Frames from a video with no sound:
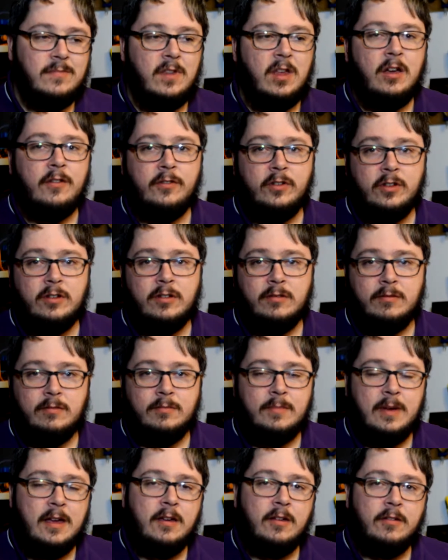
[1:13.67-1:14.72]
other
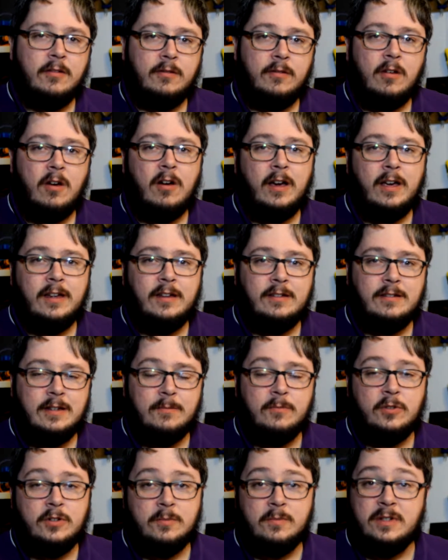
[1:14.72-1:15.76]
better high
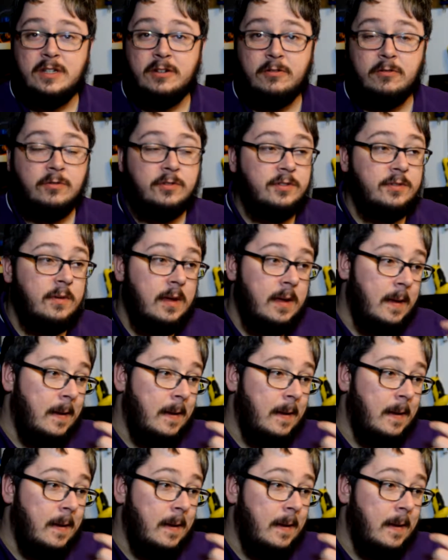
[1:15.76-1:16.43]
temperature materials.